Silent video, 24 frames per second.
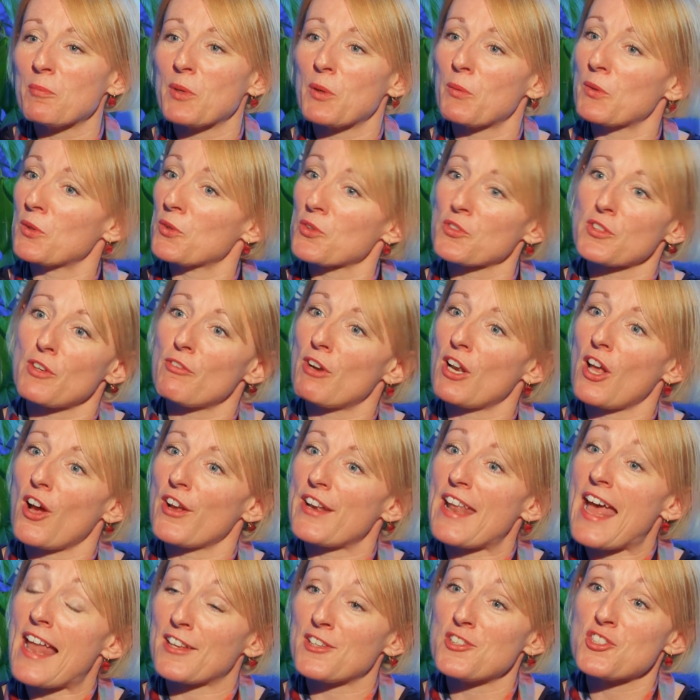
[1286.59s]
but we also rely on
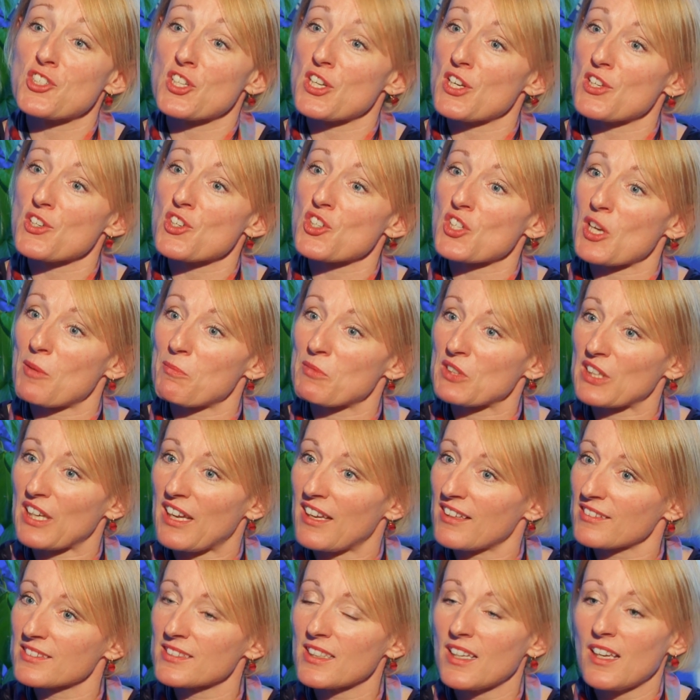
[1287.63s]
LNG and shipped
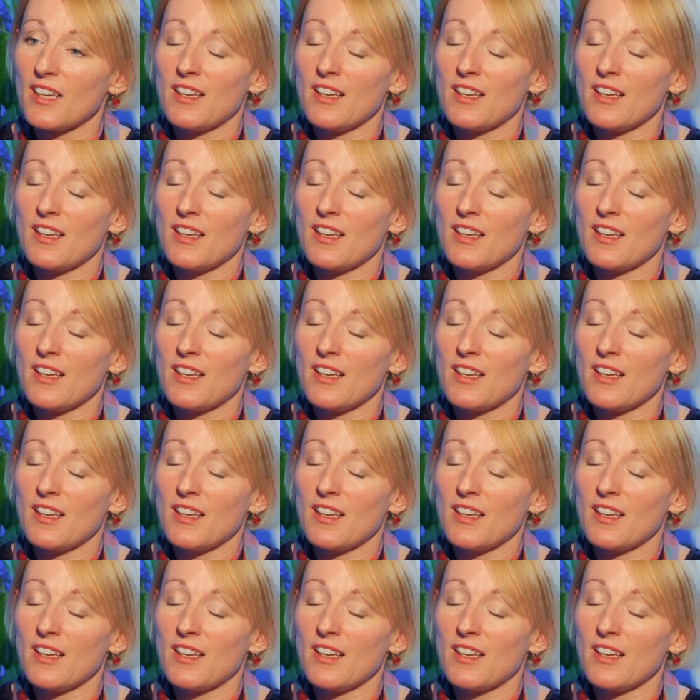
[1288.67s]
gas.